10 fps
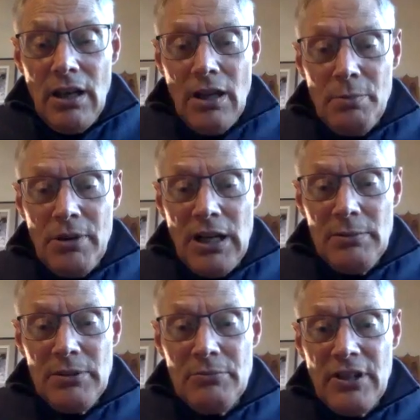the
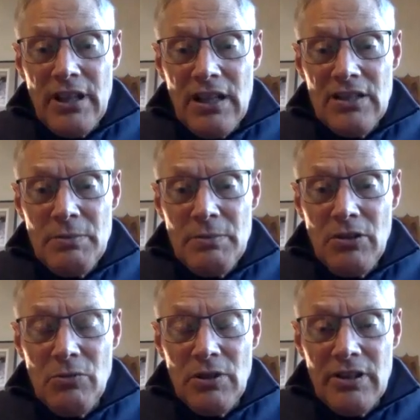problem with hospital
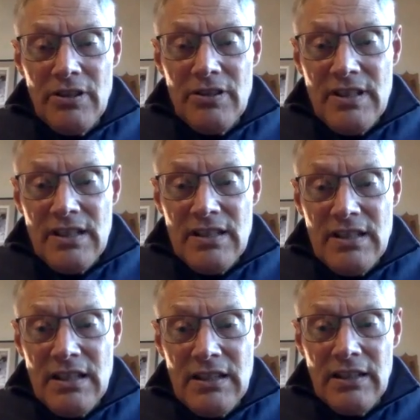workers is
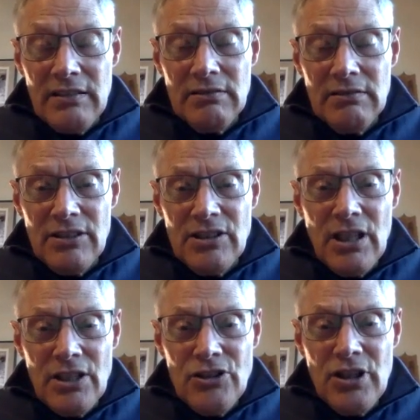that they're
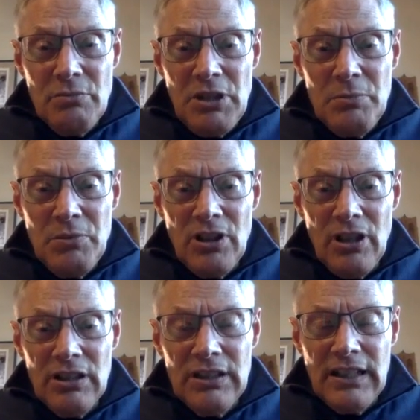touching people
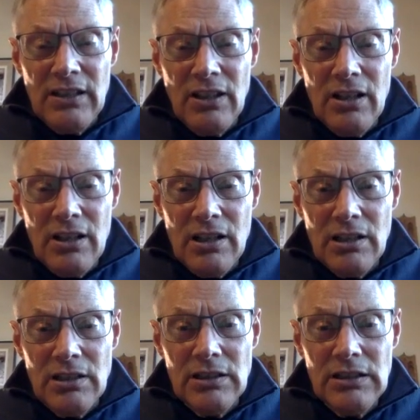all day
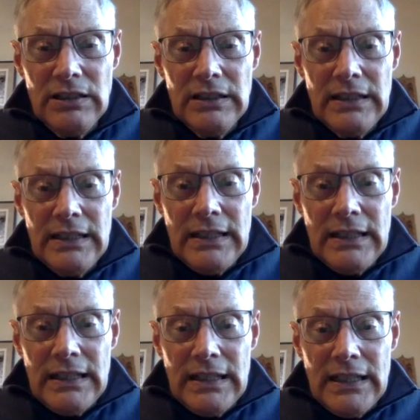long,
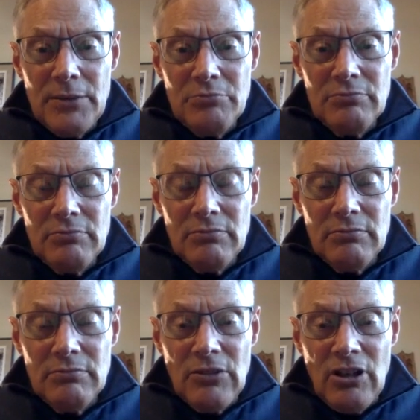often
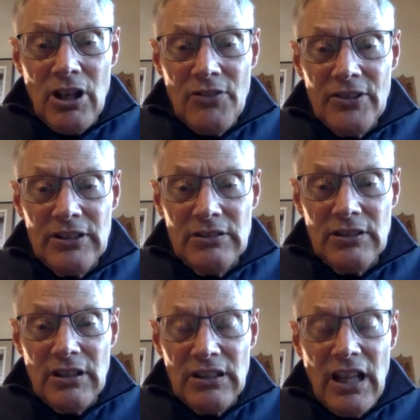
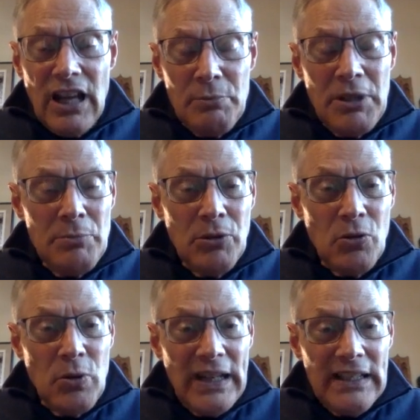a lot of people
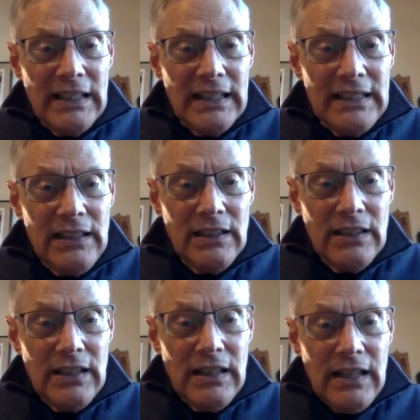quickly.
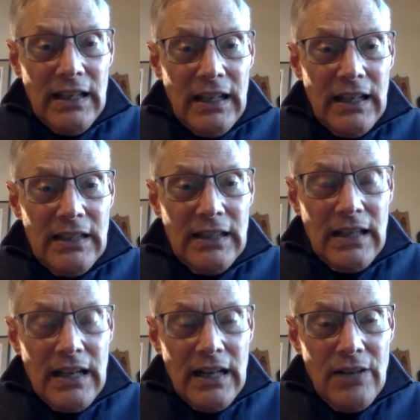And
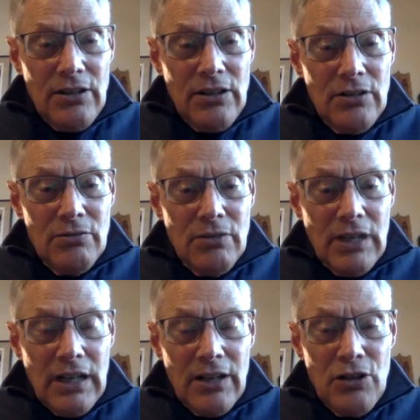how do you
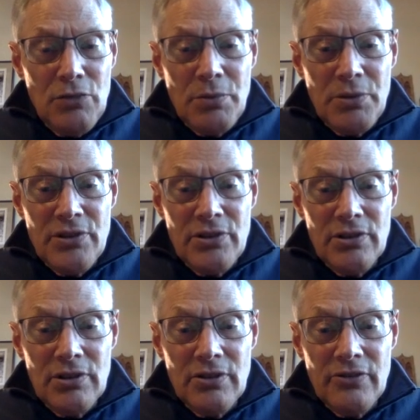
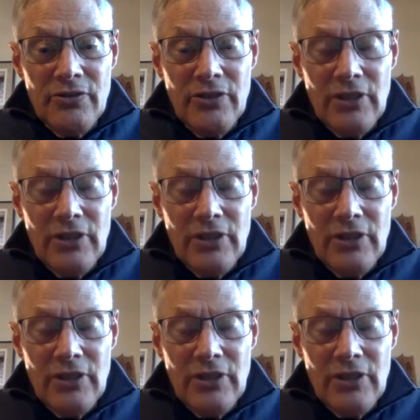preserve